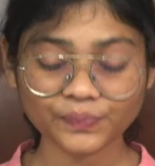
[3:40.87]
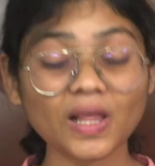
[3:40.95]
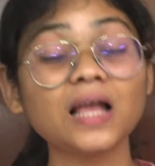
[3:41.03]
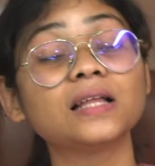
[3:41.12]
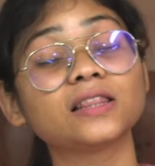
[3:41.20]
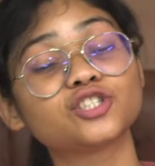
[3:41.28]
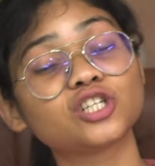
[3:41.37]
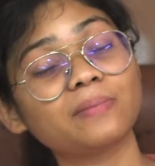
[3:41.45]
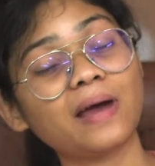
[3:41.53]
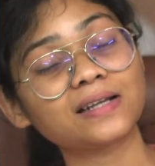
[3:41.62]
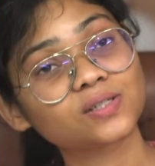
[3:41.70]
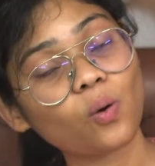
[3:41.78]
The
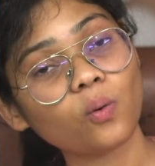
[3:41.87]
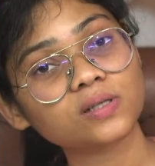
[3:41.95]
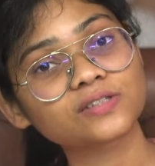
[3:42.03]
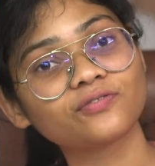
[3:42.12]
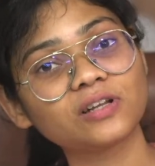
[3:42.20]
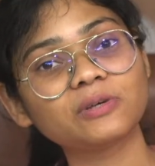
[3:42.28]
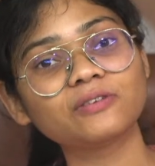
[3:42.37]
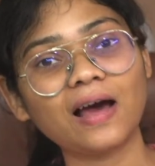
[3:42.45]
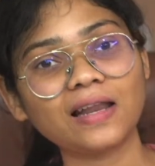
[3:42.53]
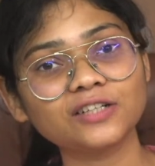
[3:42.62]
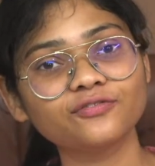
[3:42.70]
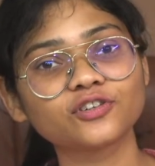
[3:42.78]
GMAT scores will be
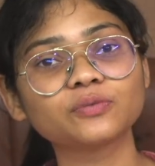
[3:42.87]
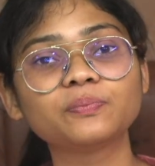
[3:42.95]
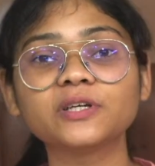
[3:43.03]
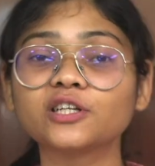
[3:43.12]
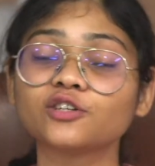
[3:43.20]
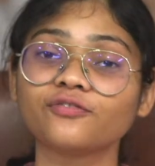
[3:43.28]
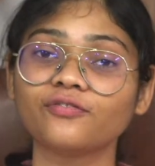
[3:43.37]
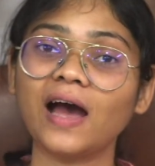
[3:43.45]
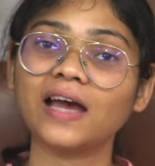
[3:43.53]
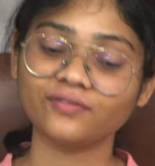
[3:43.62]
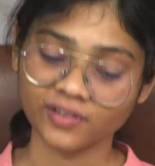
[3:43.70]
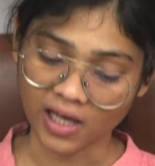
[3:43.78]
valid for a period of
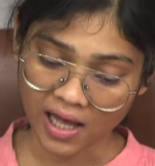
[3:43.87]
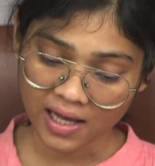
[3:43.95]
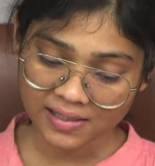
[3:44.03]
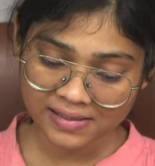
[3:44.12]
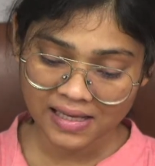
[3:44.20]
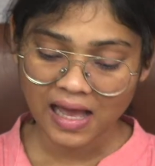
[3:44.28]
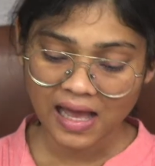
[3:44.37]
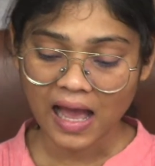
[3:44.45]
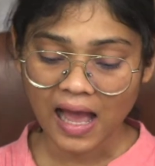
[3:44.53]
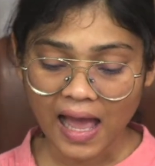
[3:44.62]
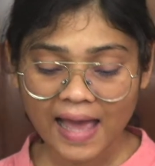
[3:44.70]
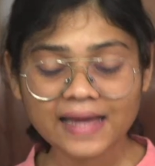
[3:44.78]
5 years
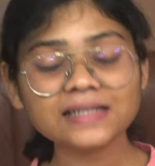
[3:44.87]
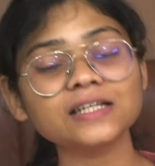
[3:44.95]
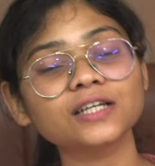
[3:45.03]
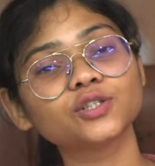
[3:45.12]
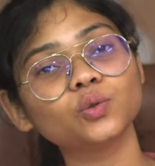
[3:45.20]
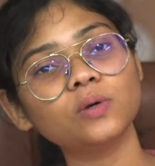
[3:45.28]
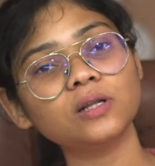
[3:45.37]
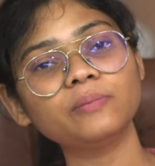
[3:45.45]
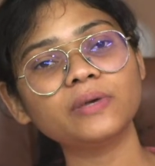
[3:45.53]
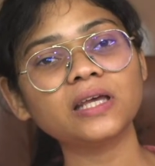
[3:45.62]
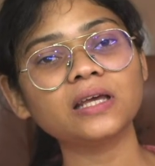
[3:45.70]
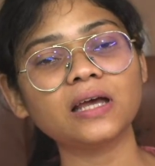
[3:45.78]
and you will
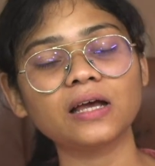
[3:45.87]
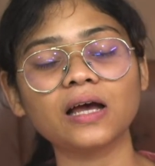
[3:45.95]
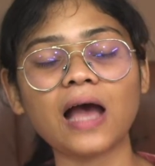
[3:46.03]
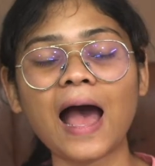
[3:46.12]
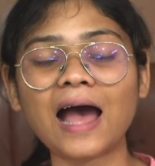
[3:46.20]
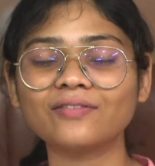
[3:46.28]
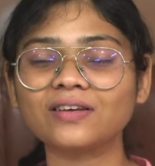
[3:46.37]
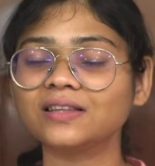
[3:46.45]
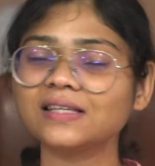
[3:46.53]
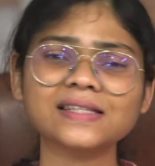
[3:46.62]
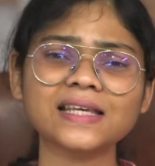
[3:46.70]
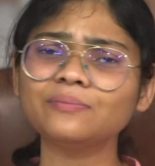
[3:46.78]
be having the
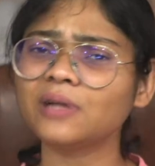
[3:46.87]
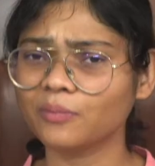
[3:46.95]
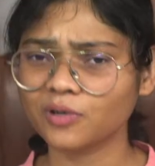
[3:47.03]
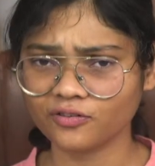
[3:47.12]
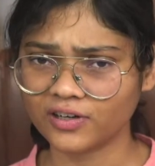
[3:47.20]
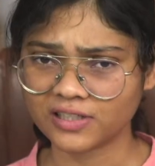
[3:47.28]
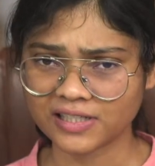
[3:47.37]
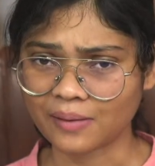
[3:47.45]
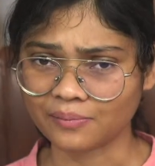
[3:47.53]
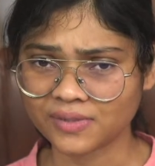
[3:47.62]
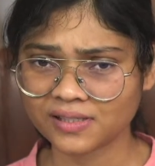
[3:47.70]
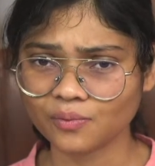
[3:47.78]
same number of
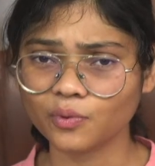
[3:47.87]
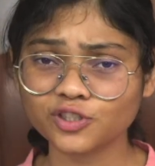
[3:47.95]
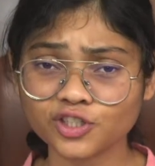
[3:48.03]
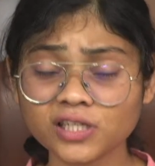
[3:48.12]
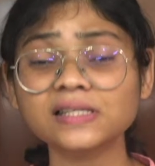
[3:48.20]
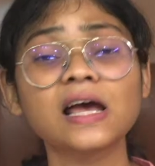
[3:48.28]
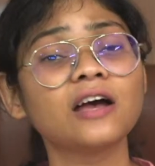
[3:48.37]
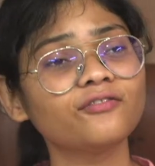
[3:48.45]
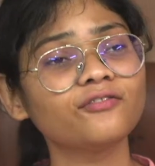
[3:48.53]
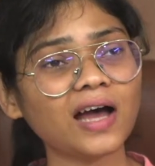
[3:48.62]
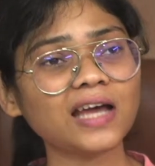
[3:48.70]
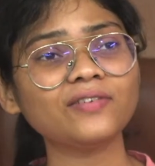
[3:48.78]
attempts, which is
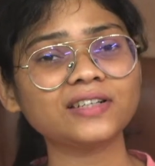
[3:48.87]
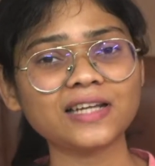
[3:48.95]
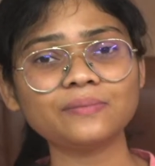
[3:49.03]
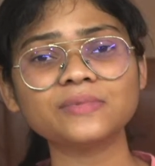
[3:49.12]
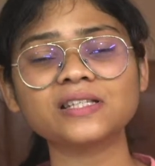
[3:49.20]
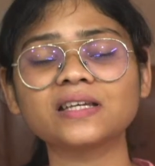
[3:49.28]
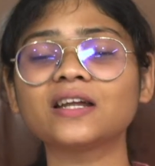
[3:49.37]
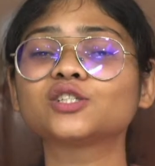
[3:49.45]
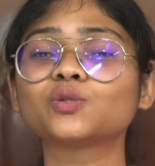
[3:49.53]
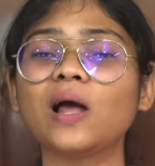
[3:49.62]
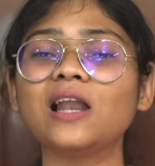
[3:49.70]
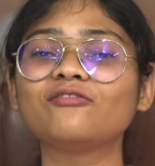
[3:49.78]
5 attempts in a
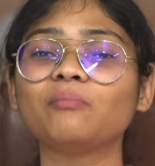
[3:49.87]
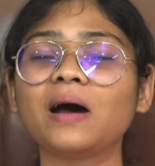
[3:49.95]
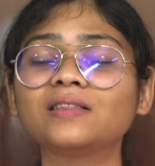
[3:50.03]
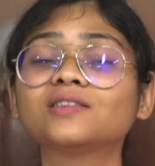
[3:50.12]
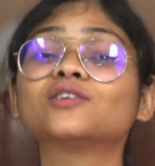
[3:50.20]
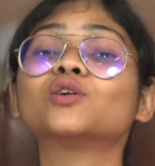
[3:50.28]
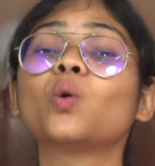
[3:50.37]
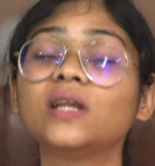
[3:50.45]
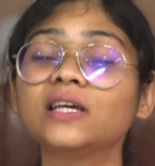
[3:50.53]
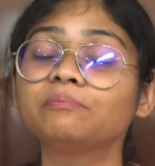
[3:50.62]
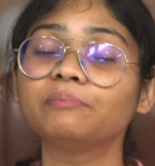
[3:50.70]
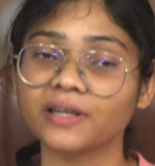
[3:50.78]
12-month
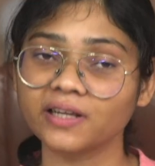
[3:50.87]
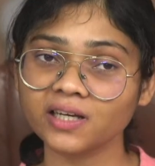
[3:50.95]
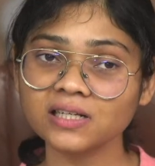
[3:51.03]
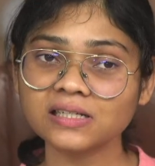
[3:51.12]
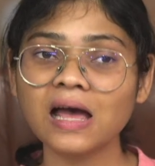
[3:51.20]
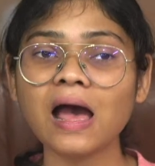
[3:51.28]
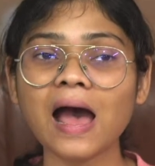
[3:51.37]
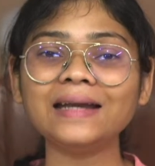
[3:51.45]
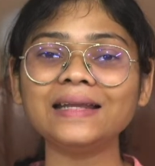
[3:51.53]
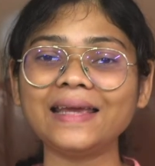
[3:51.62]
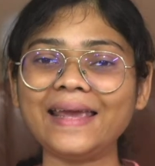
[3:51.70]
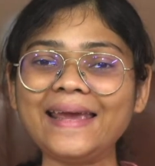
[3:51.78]
rolling period
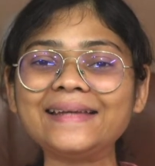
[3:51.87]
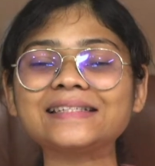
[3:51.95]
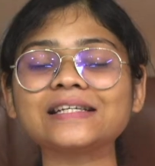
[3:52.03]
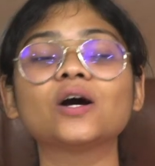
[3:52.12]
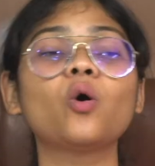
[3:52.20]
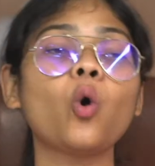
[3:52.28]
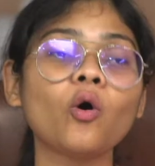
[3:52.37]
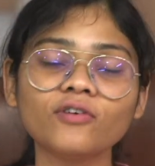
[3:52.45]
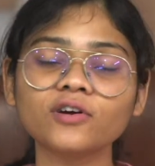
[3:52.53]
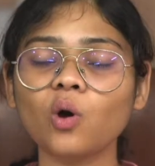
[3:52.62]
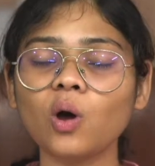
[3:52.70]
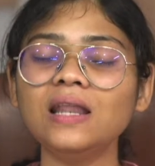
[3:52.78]
and 8
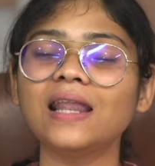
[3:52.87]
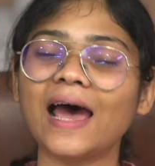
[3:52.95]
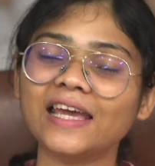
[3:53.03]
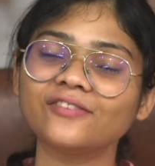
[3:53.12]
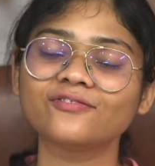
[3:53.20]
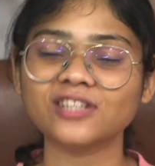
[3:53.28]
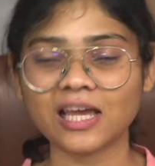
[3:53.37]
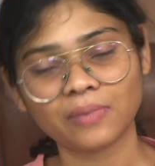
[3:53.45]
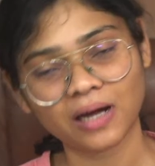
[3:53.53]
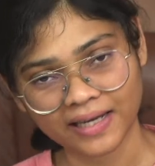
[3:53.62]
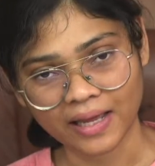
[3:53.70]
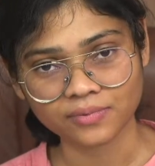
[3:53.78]
overall lifetime
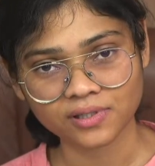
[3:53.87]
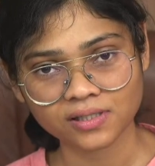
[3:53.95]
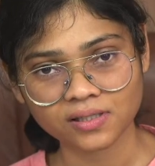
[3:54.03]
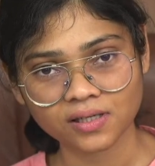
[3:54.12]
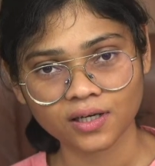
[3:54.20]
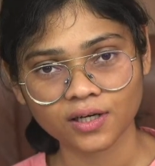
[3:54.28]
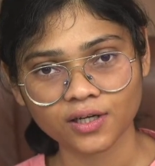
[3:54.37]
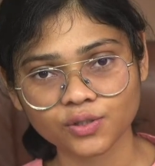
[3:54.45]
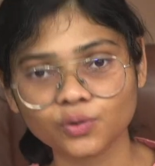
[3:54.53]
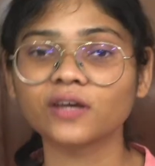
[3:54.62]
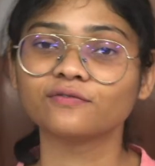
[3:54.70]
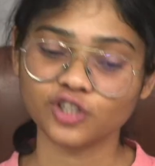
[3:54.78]
attempts to
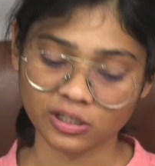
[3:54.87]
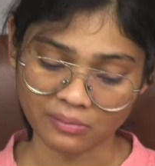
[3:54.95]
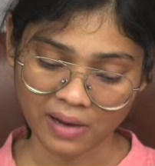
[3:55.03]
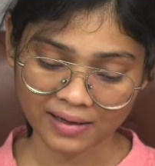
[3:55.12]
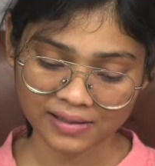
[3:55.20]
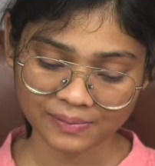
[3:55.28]
give GMAT.